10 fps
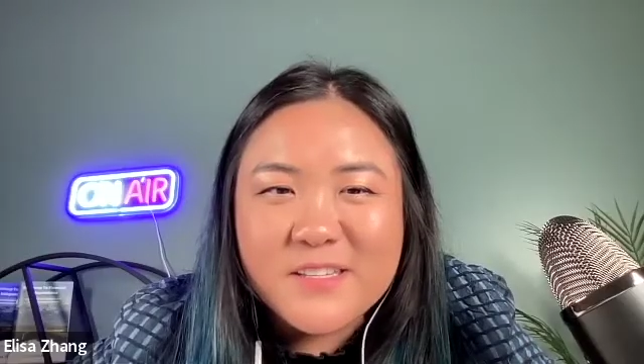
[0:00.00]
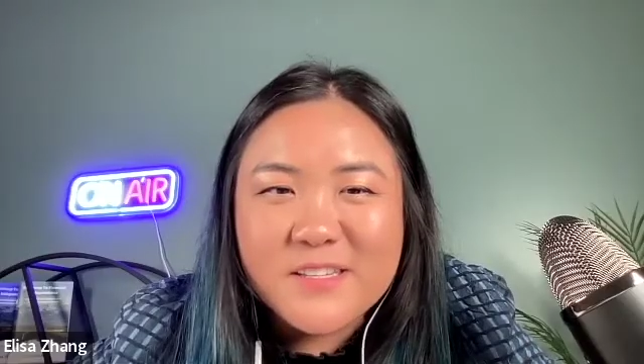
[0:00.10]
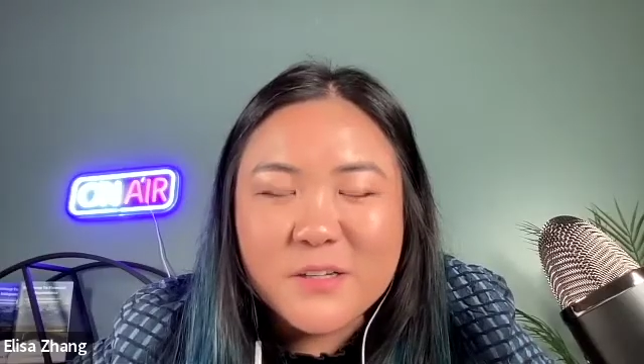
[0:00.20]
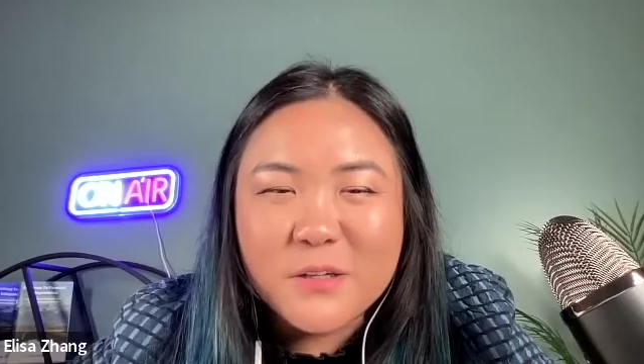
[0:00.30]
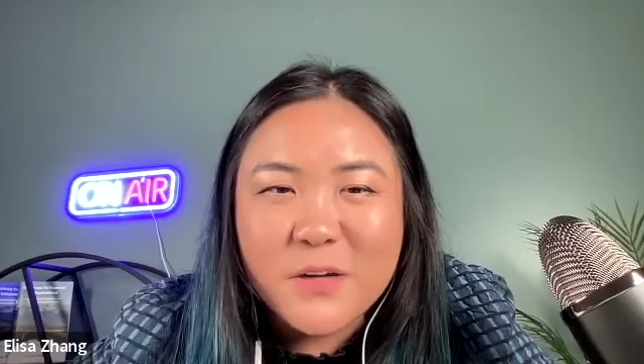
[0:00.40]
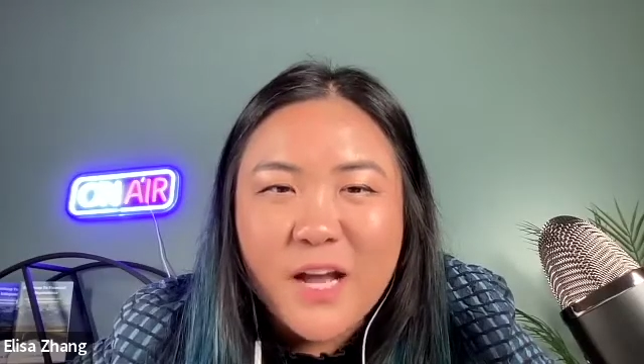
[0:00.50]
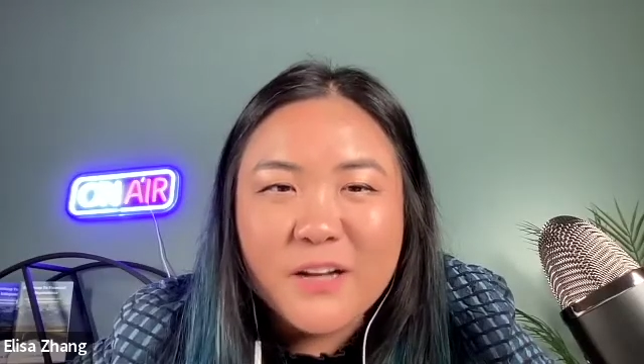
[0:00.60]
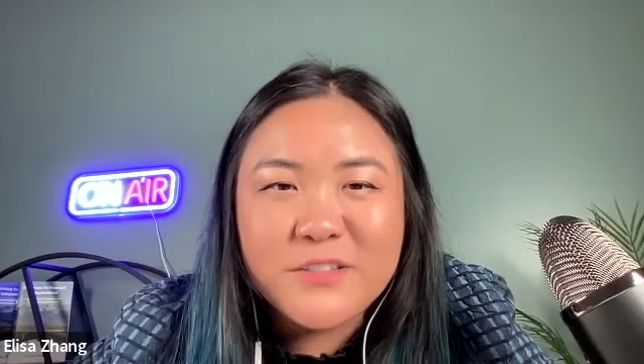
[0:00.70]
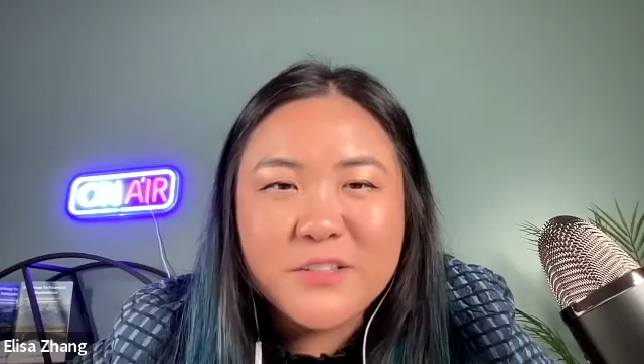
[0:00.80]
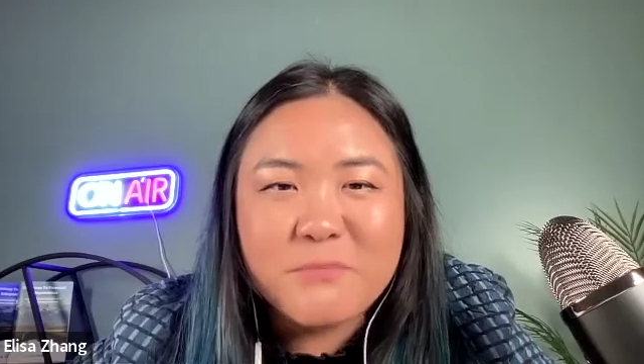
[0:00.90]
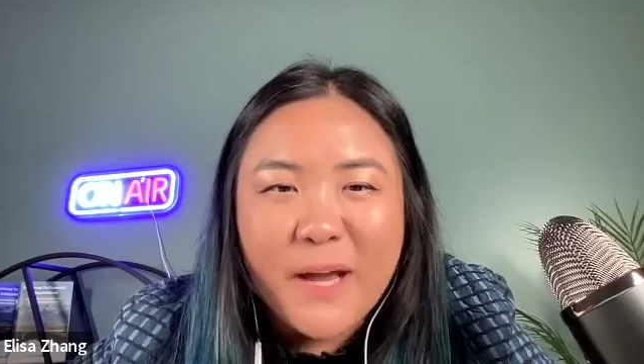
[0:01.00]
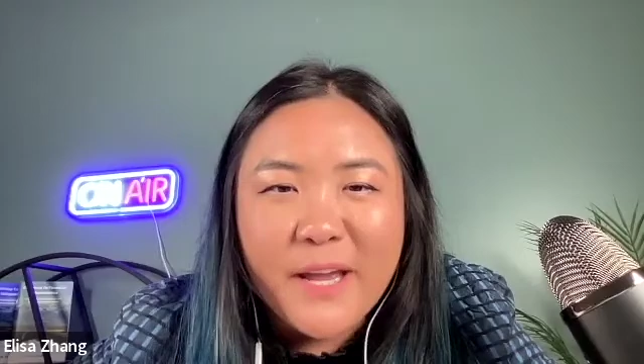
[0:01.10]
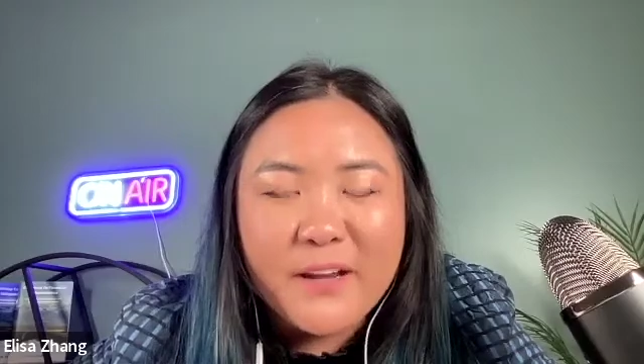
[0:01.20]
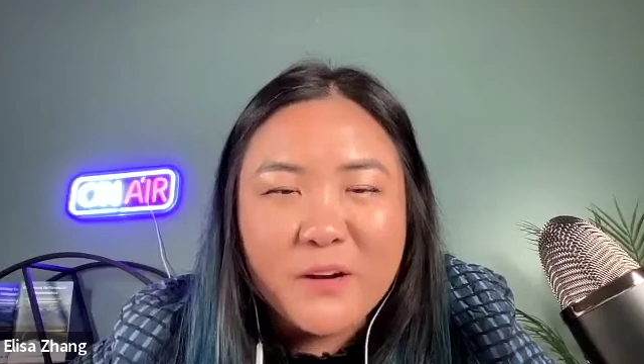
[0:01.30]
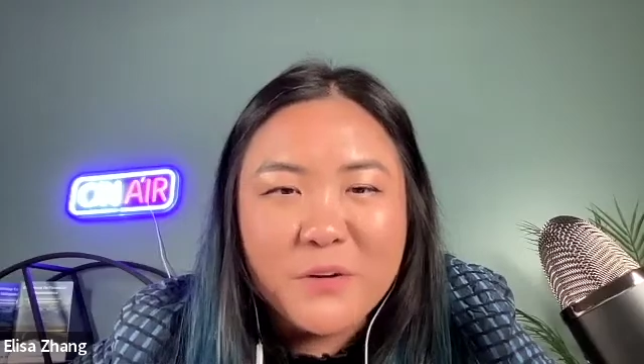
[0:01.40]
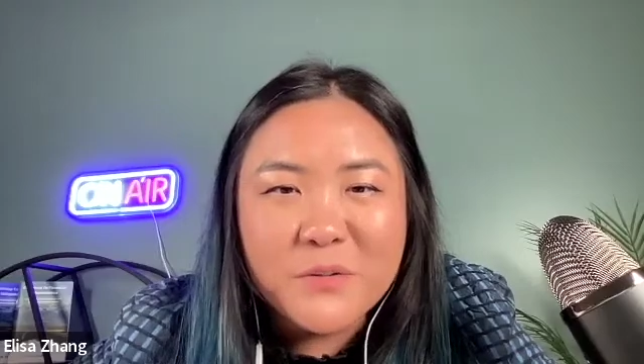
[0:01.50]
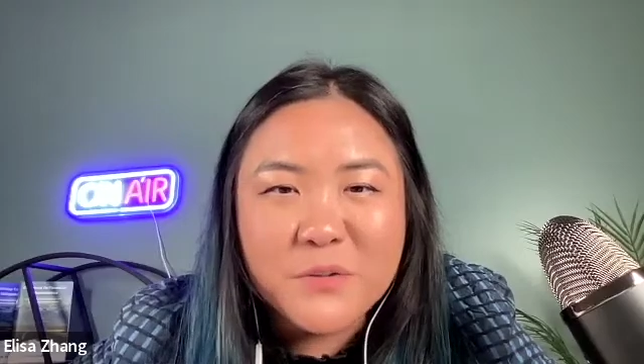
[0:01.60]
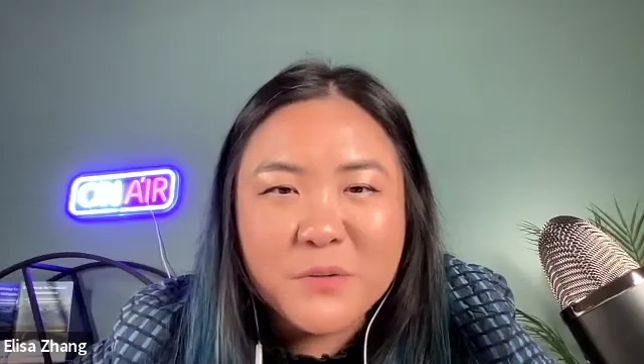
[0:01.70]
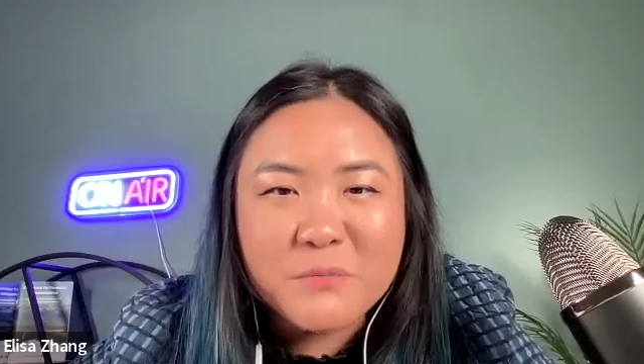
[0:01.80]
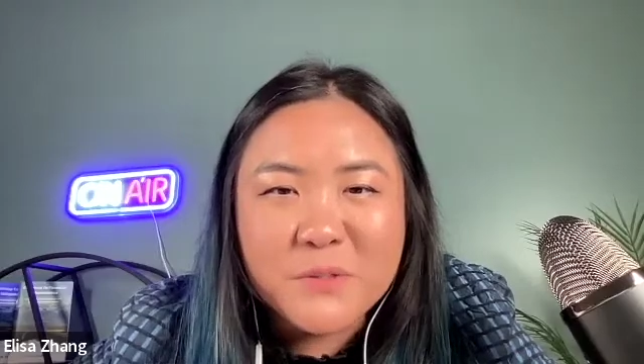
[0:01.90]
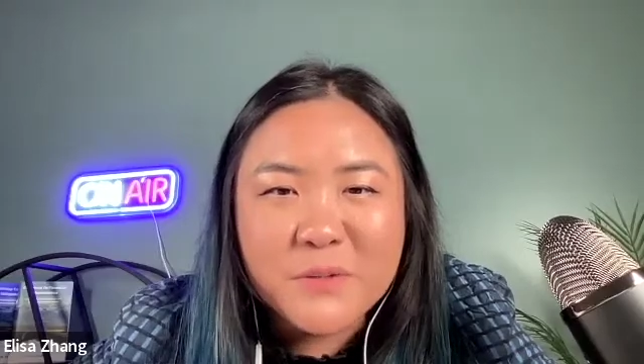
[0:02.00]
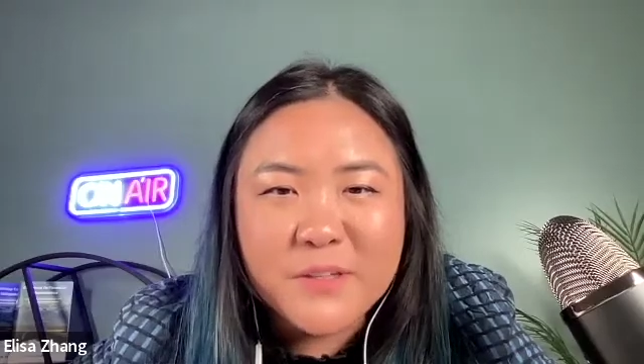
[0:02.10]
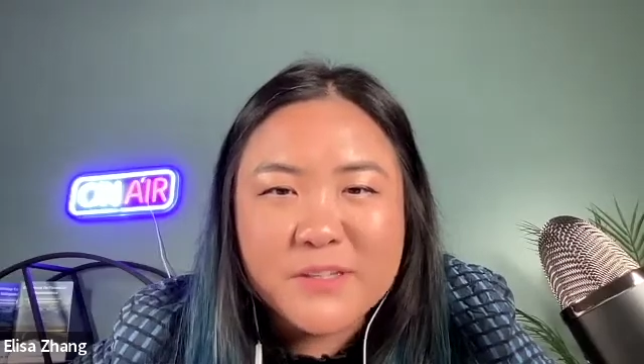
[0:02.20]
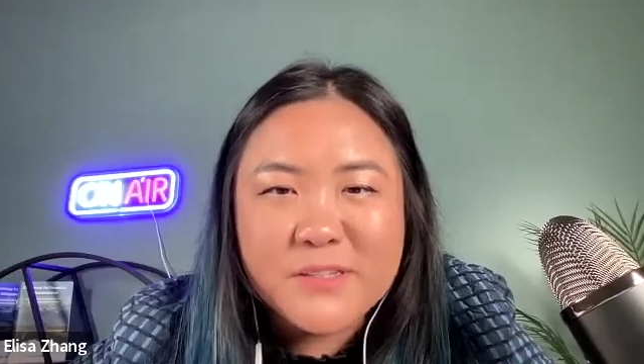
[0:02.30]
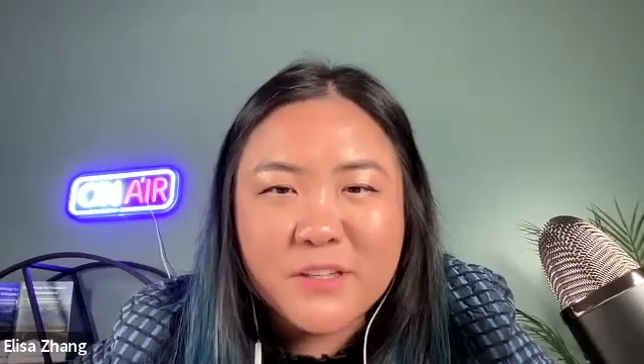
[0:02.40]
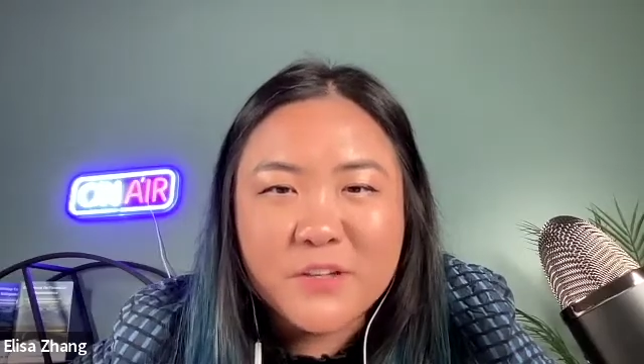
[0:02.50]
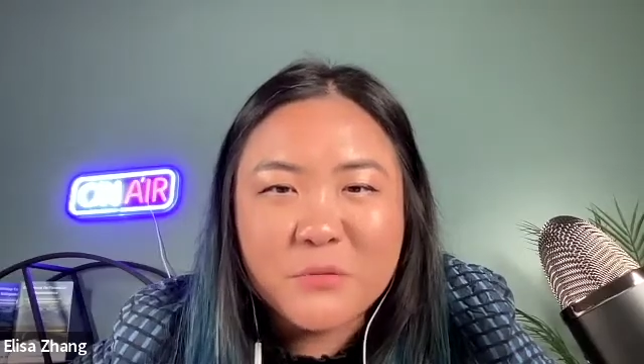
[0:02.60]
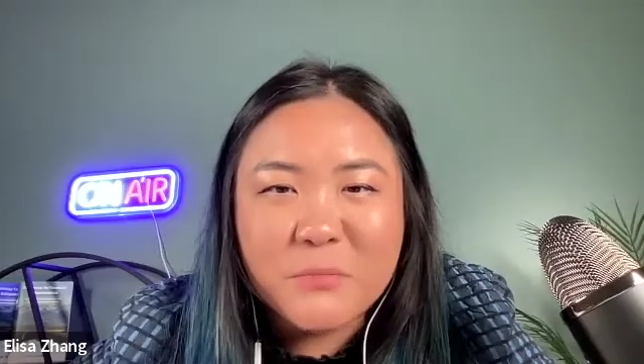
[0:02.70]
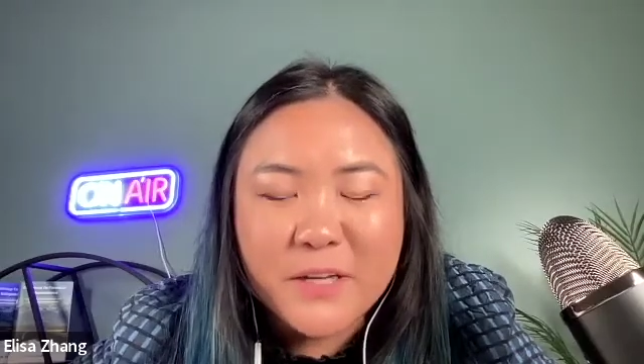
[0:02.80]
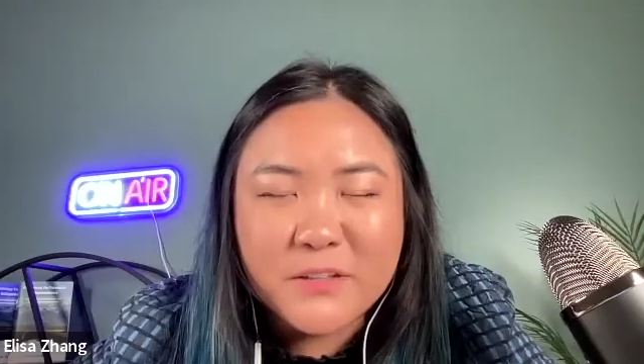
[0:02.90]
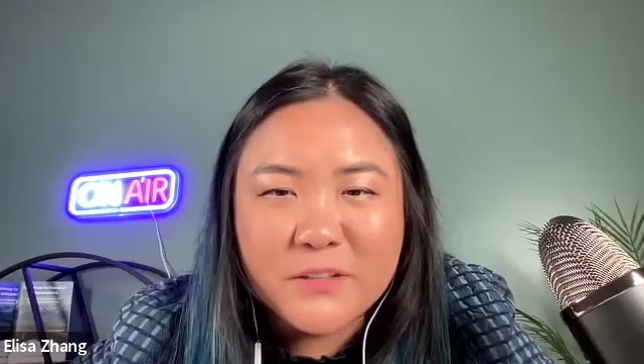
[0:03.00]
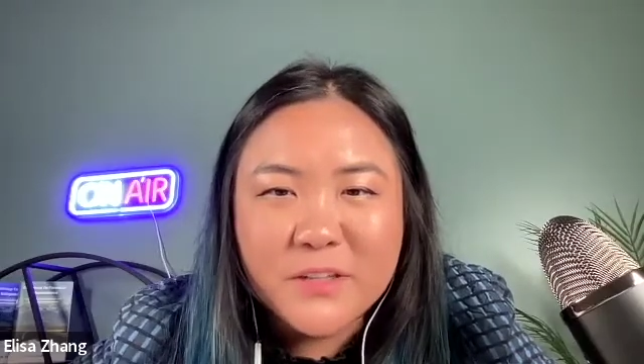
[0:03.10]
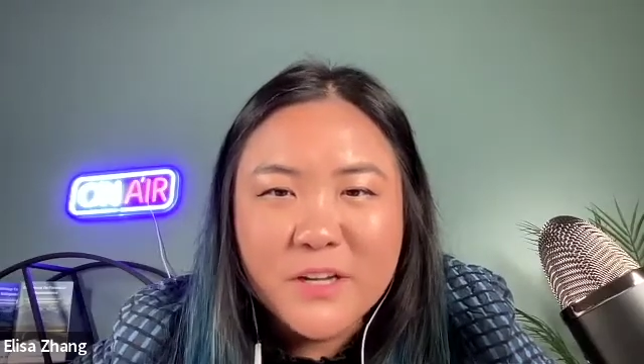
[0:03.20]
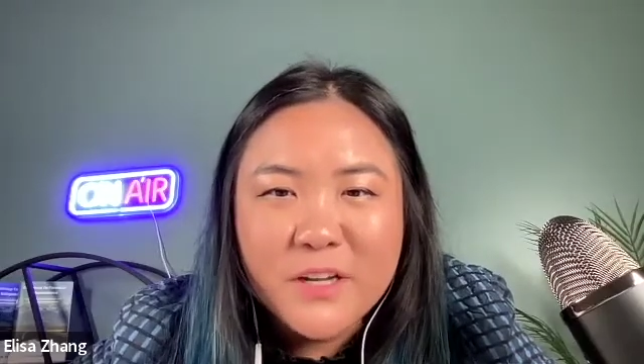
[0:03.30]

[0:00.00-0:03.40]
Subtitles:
So, how to buy and hold crypto in a secure manner